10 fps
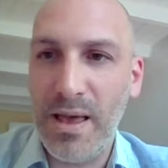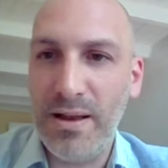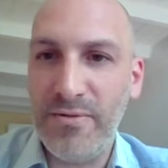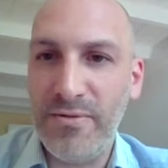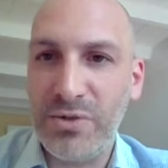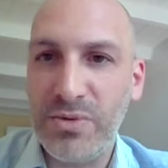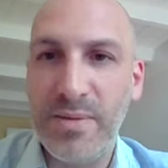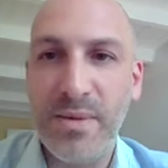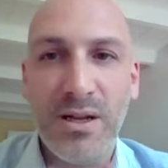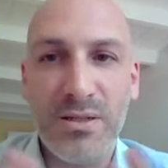
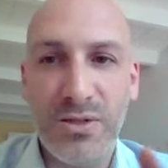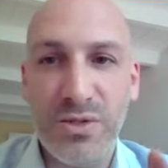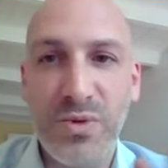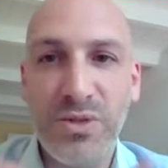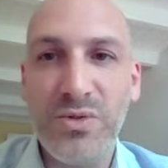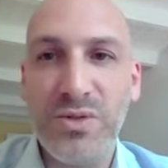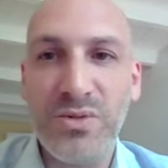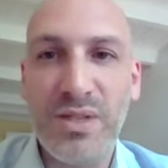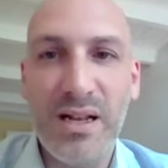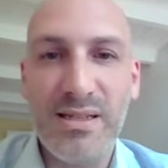inventory. Just want to
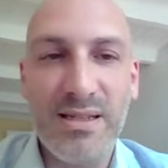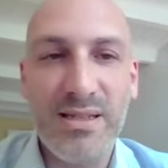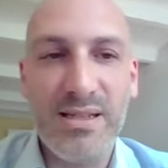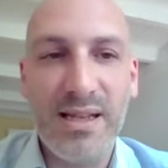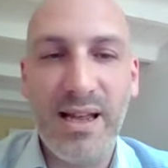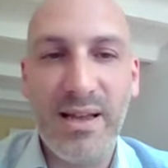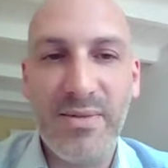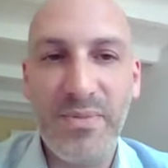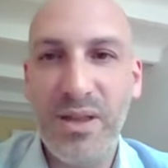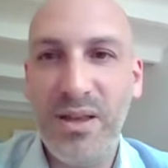tell cities
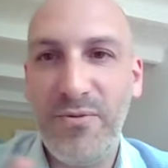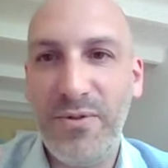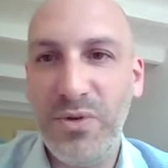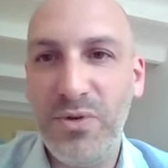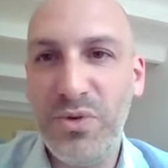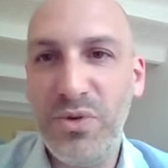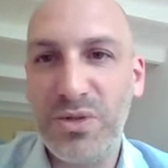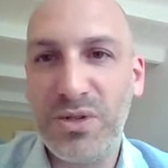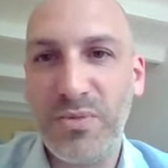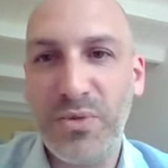that if you do
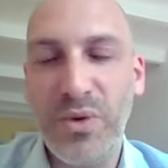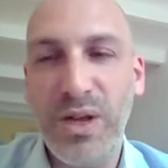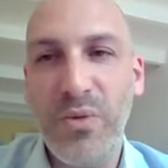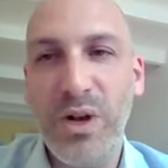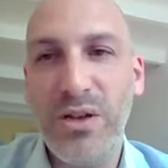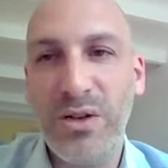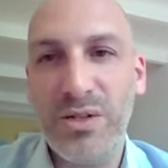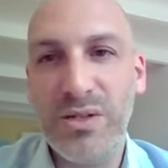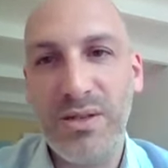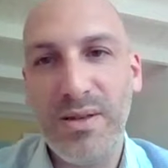scope 3, it will
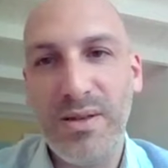not